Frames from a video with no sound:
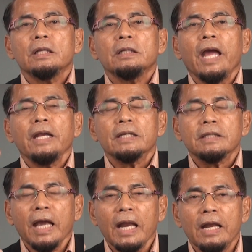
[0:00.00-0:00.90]
Then the
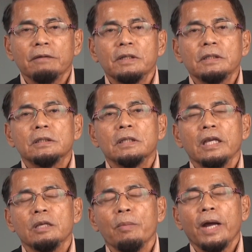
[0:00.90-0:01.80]
second level is
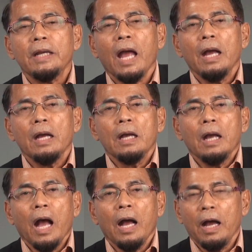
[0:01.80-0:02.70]
iman,
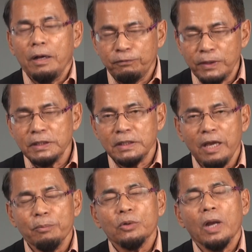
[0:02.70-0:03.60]
first is
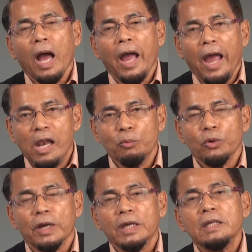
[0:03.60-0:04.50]
iman
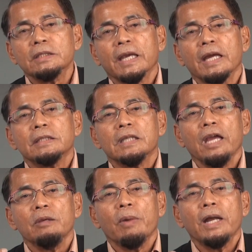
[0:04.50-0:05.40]
ilmul yakin, second is
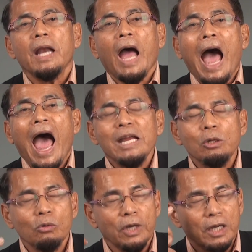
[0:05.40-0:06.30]
iman
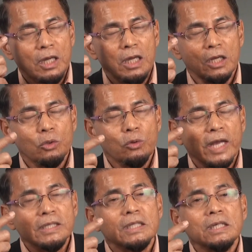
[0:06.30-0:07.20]
ainul yakin, you
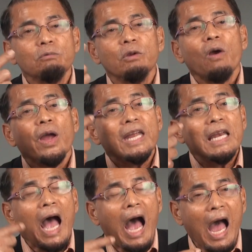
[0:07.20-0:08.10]
can see with your
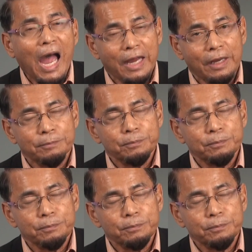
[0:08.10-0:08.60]
inner eye